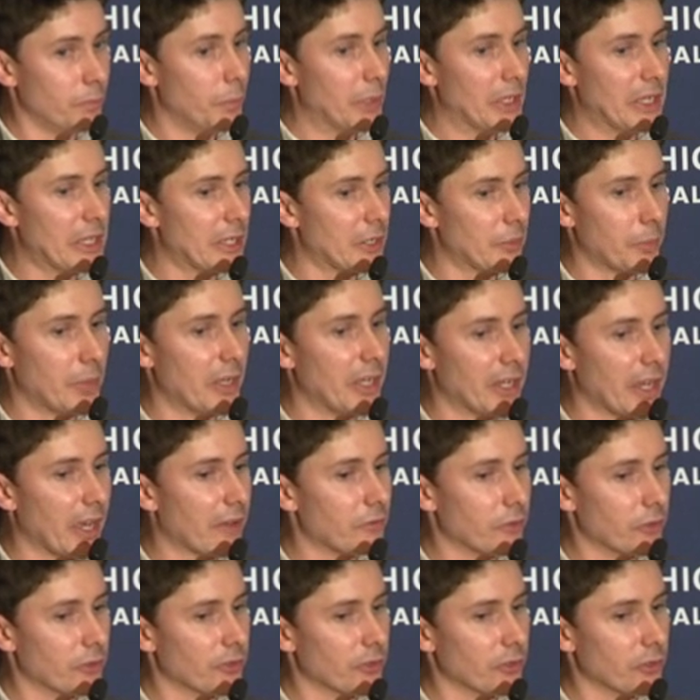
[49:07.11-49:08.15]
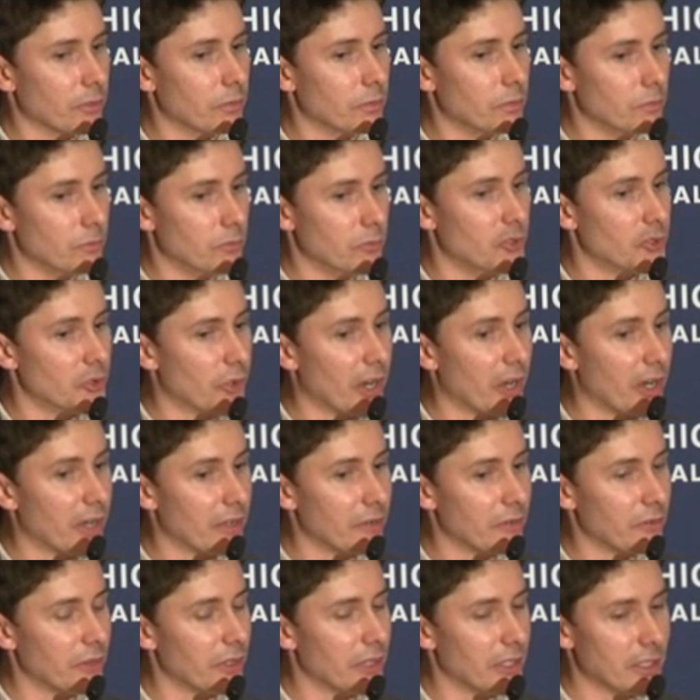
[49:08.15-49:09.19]
big, big effort to
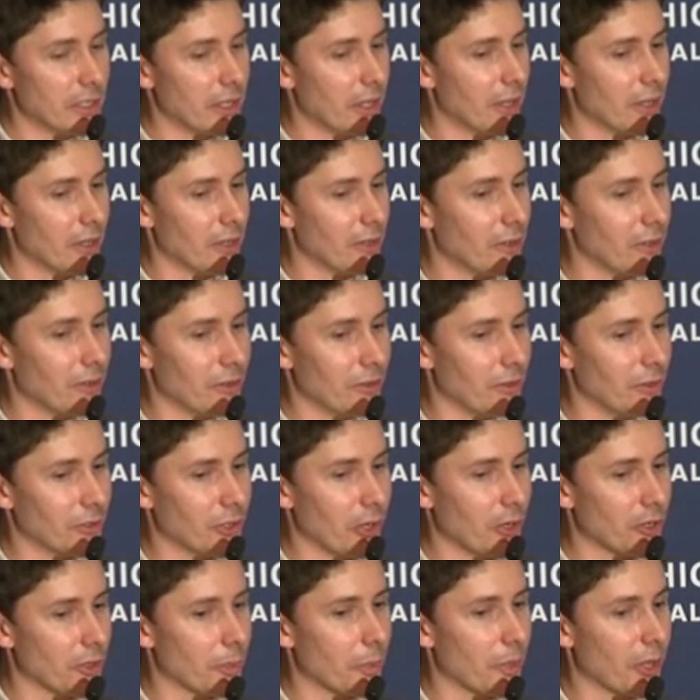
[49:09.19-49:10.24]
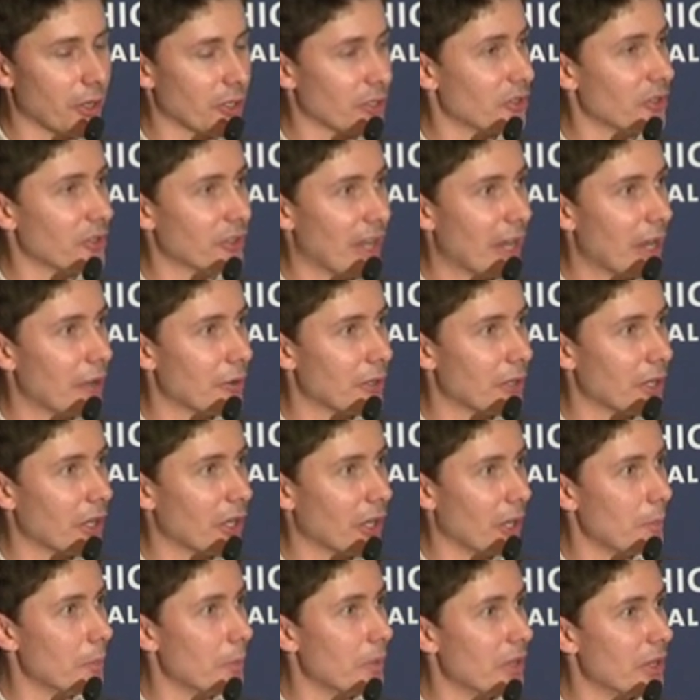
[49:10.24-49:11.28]
drive the coca production down in
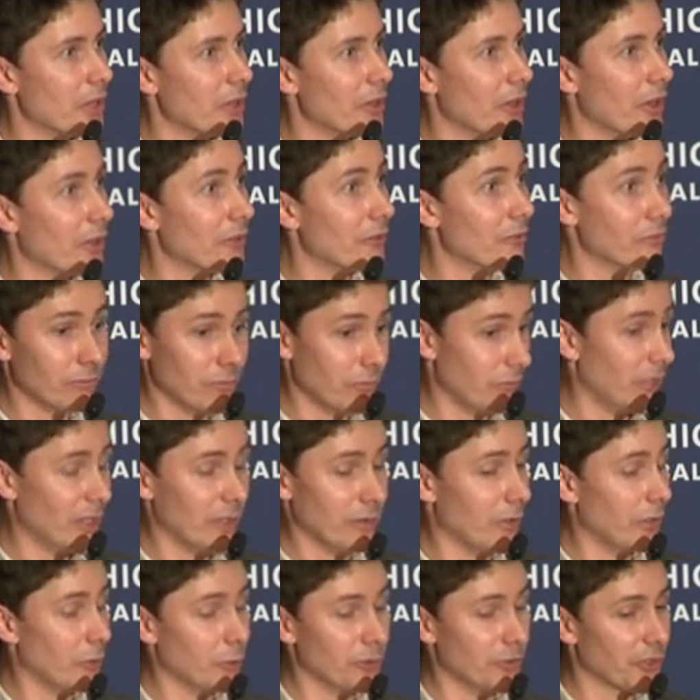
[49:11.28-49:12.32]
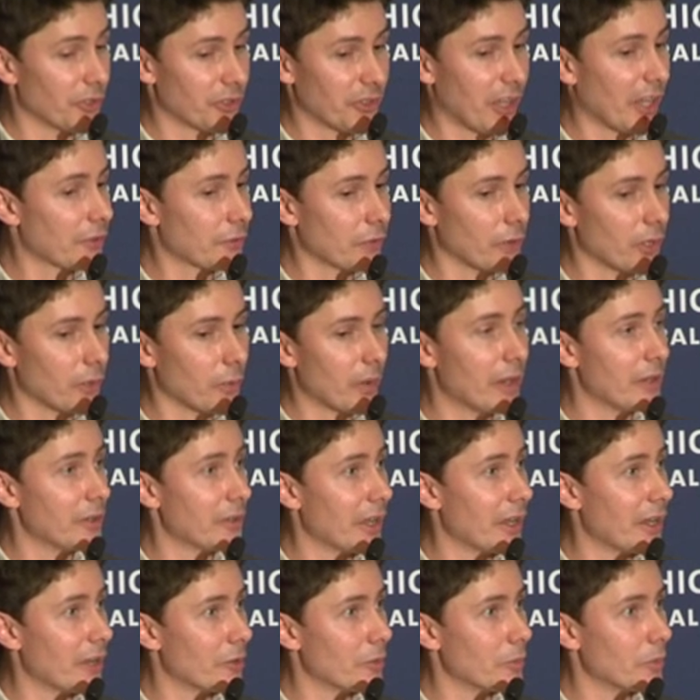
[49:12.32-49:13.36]
Colombia. And it was successful, it went
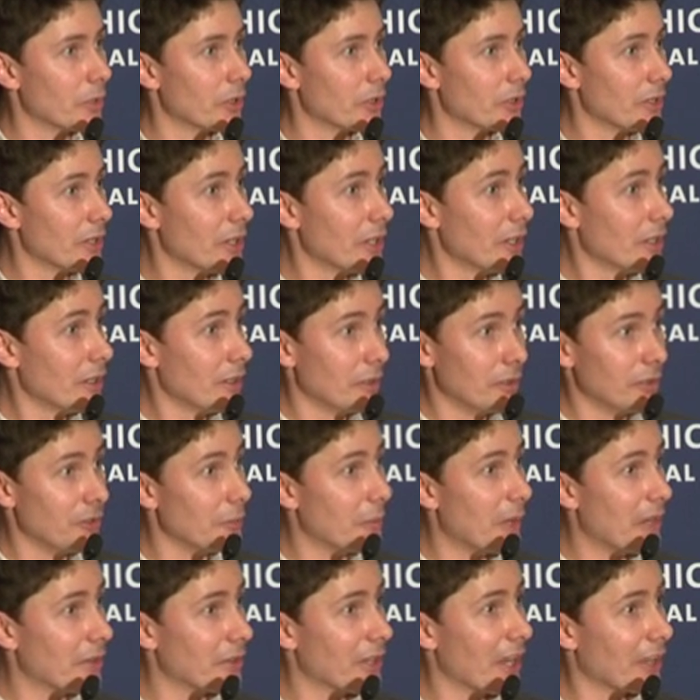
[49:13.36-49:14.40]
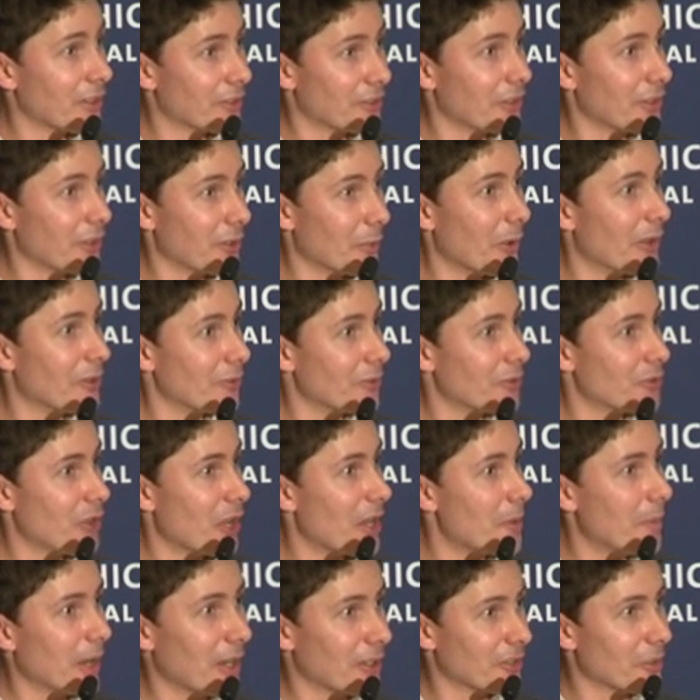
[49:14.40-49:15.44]
down. But as you may have guessed, it went
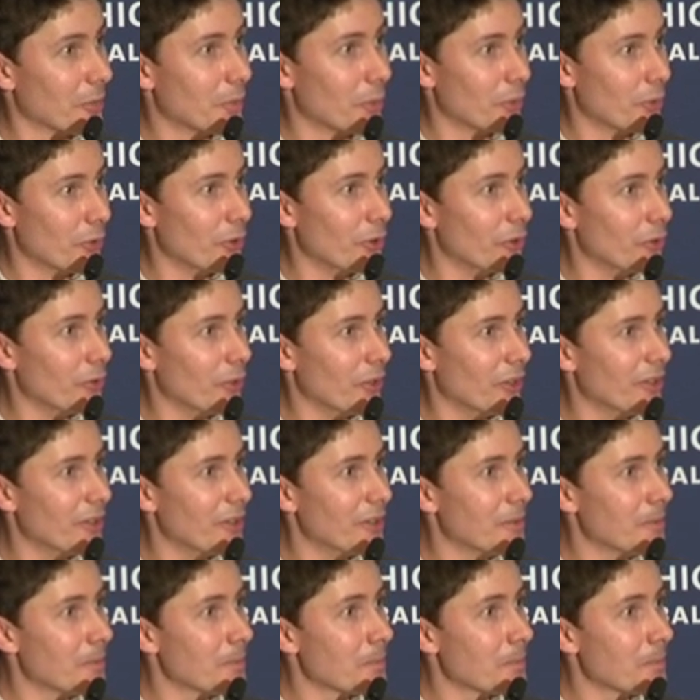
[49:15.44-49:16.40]
straight back to Peru. And